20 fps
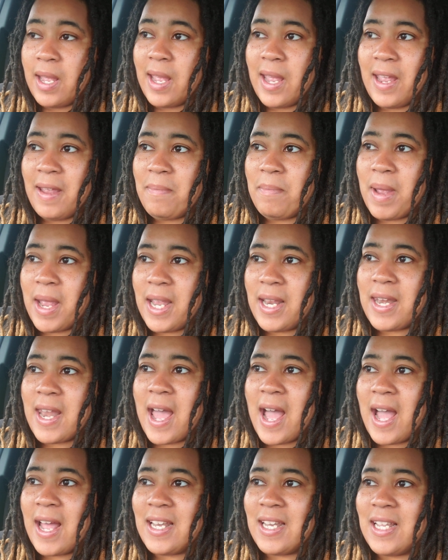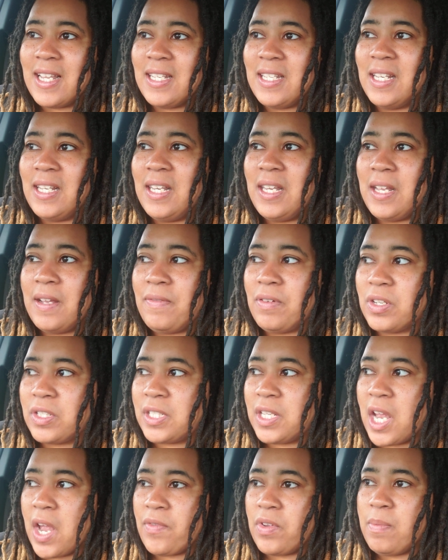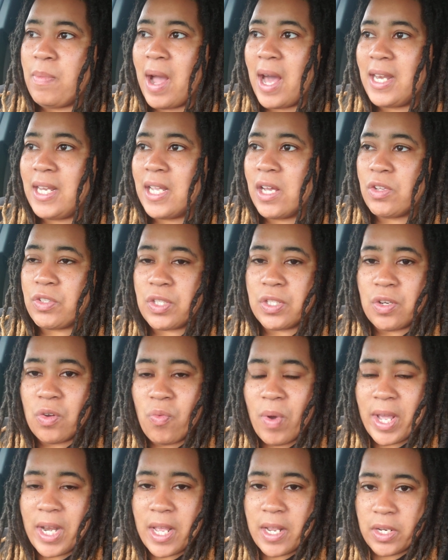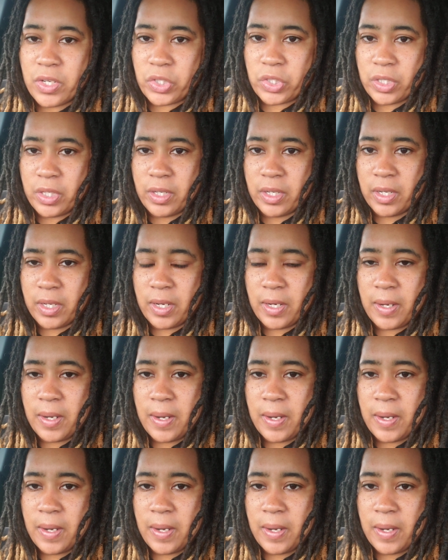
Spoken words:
it may not deliver to everybody else in the way that it should.